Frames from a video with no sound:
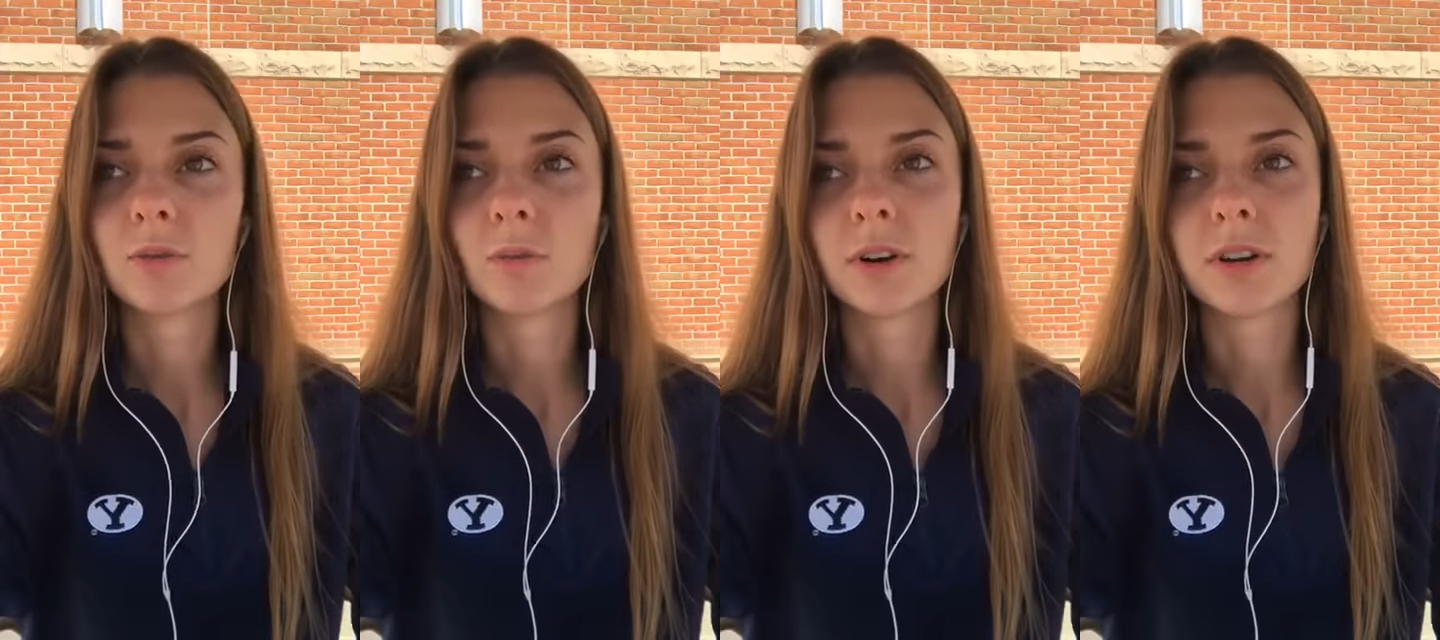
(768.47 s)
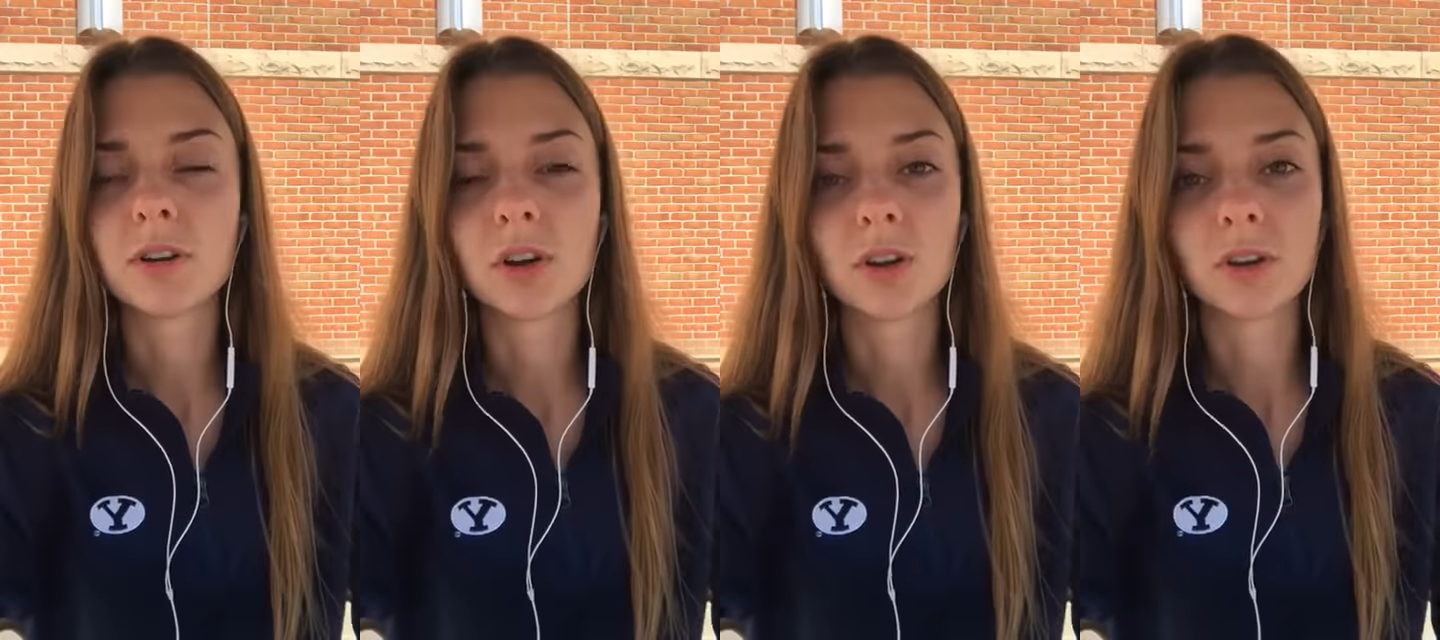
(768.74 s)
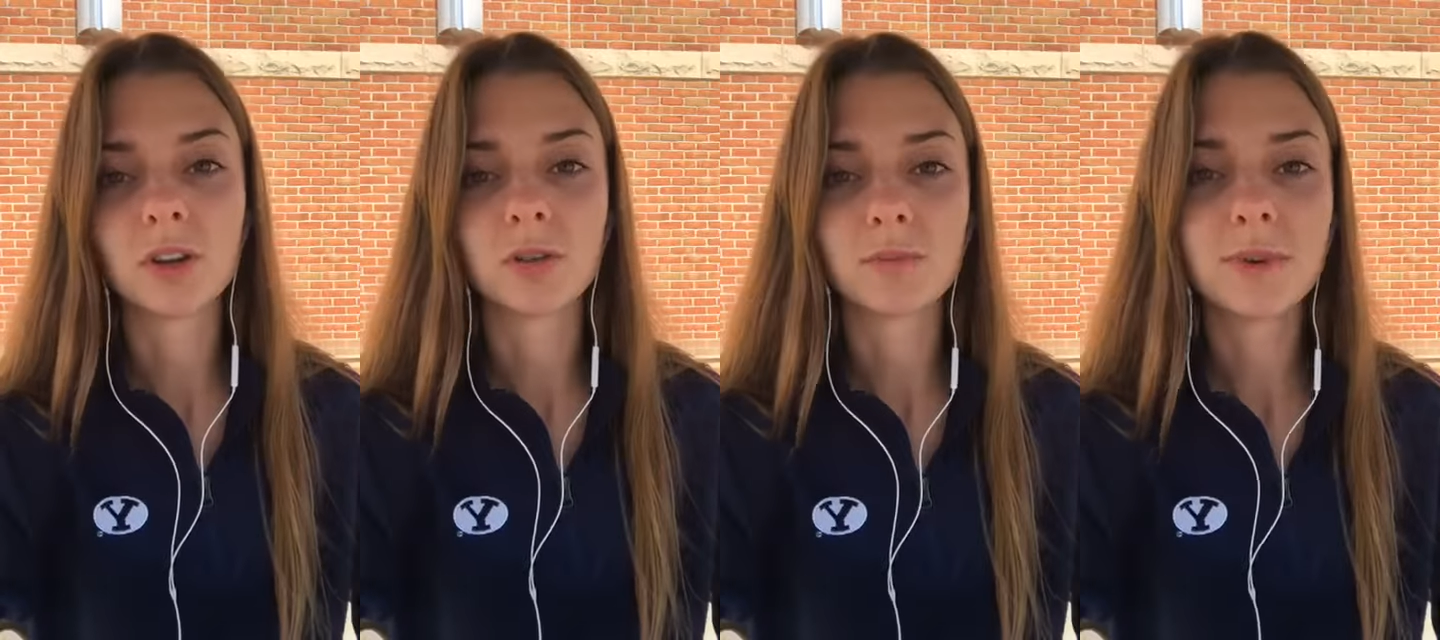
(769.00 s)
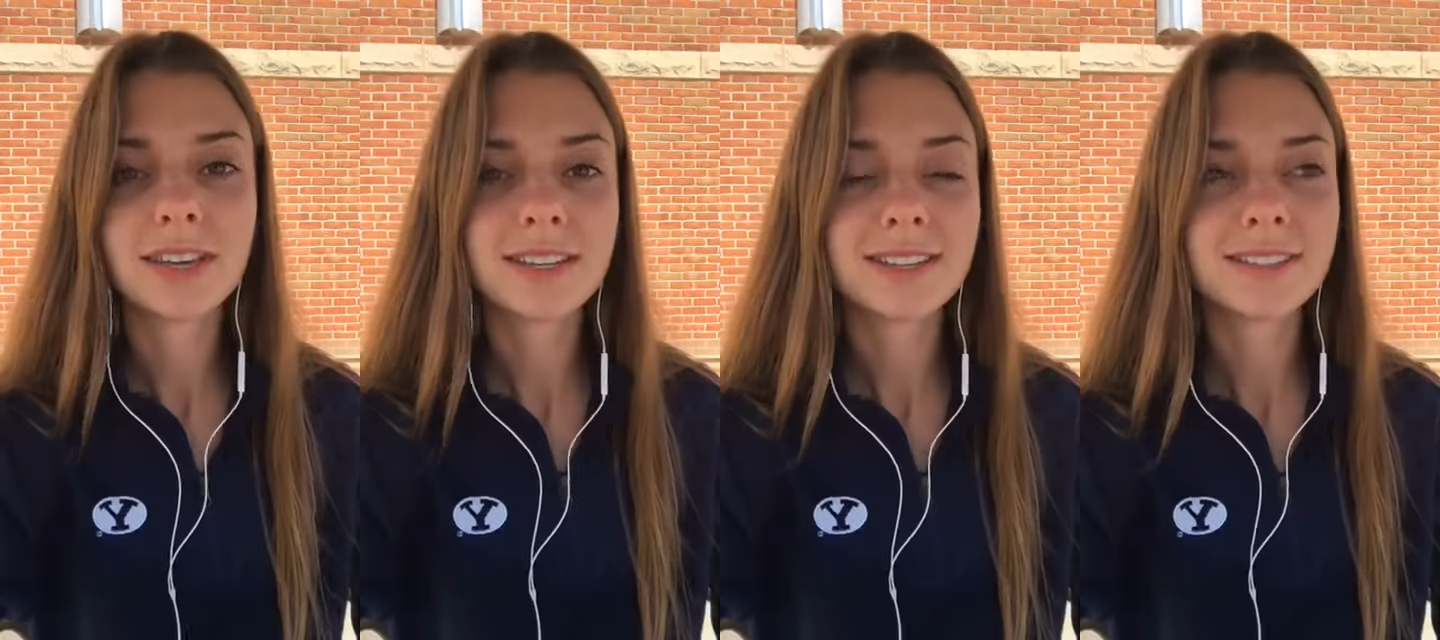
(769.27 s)
where you cook your
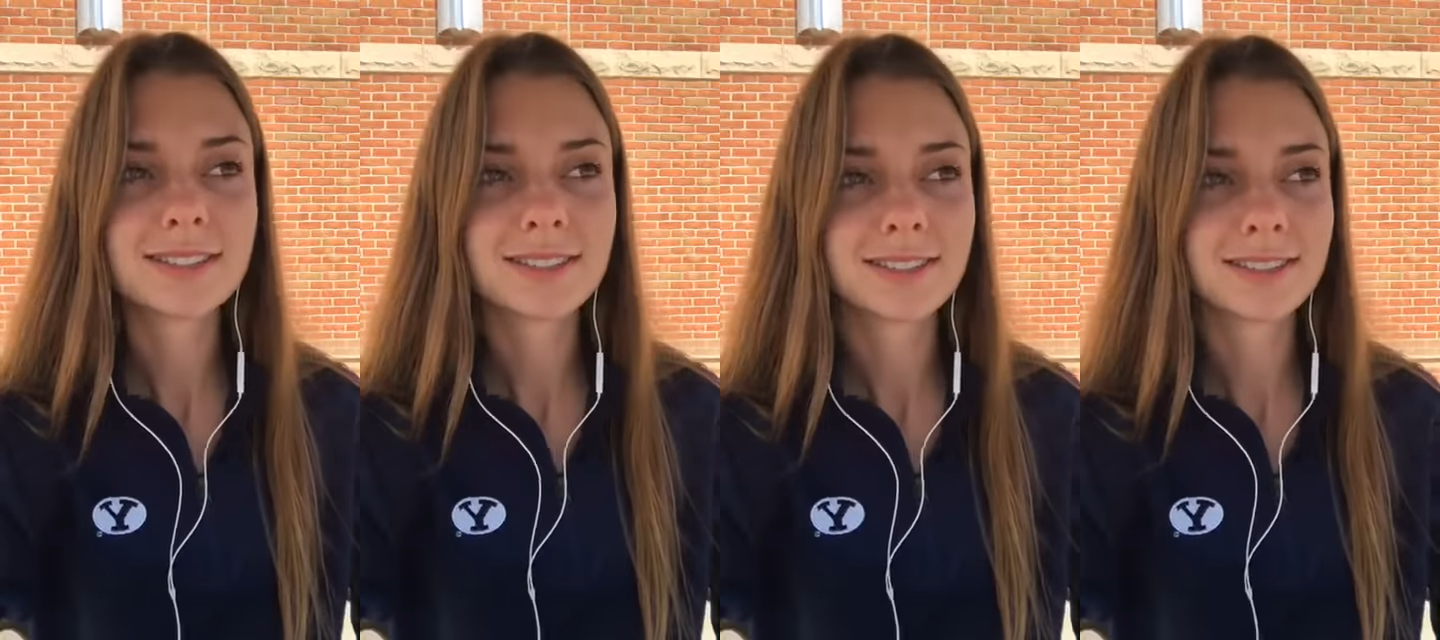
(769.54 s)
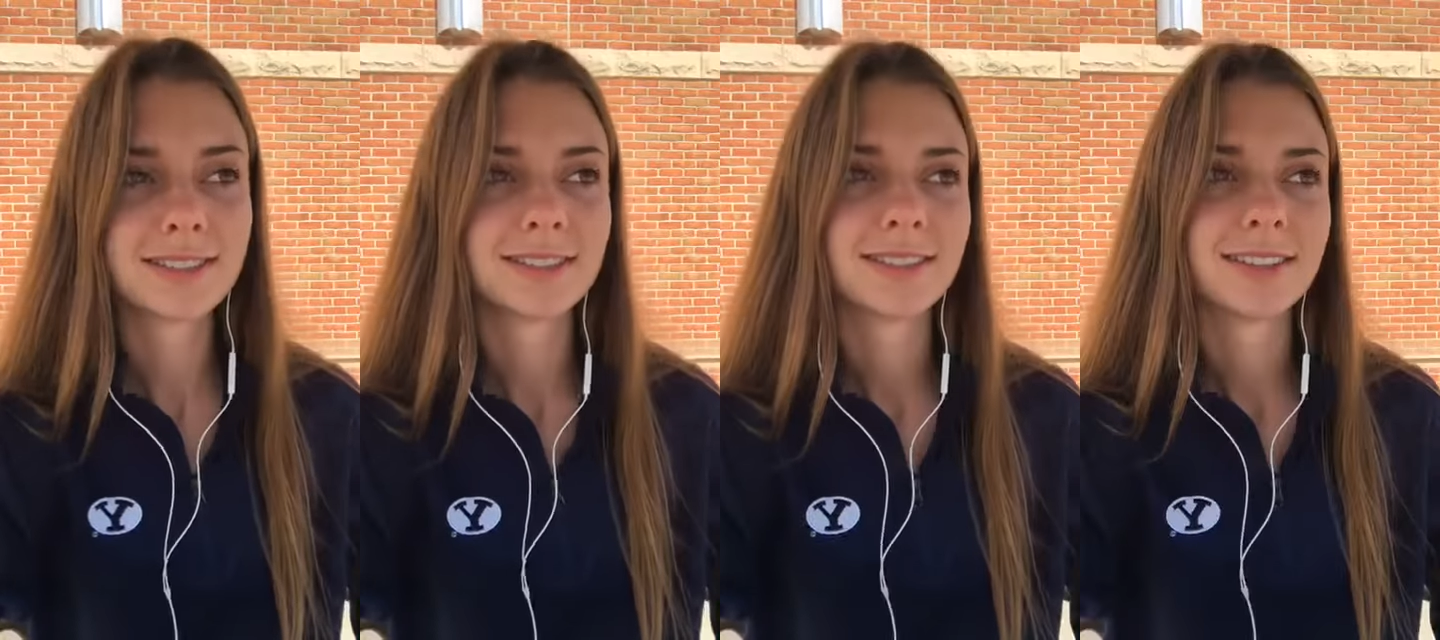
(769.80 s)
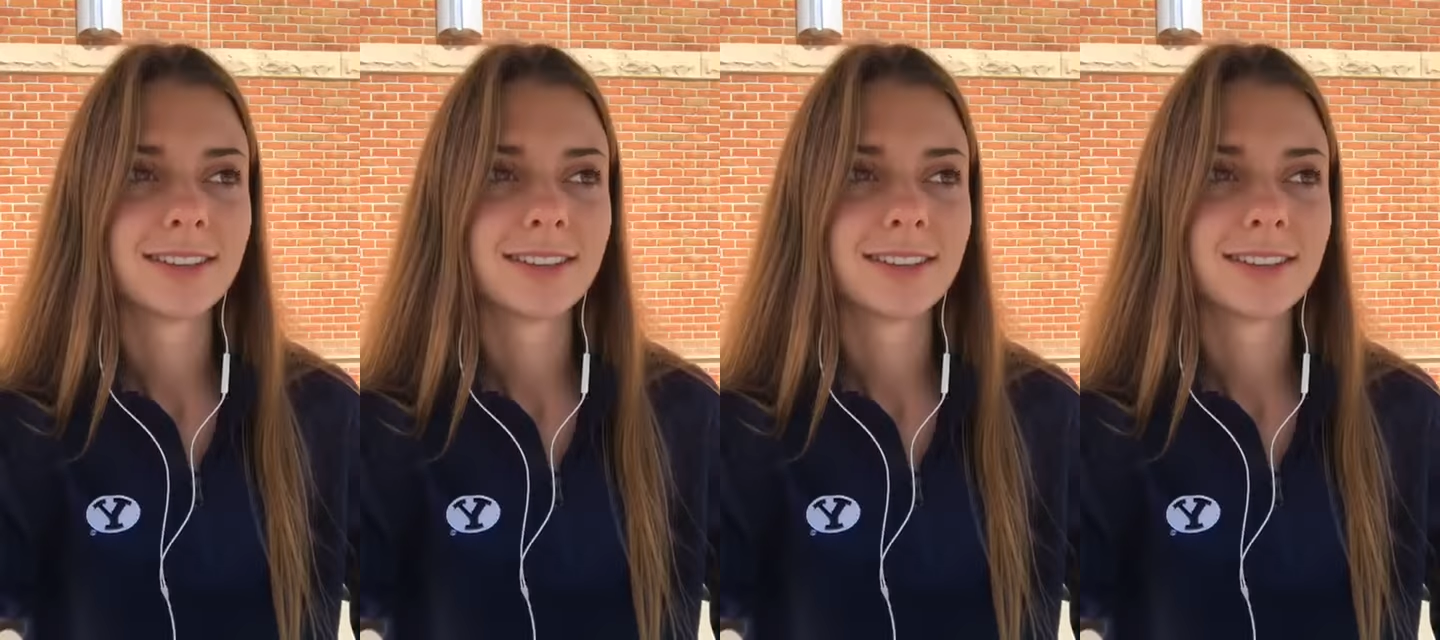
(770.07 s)
meats.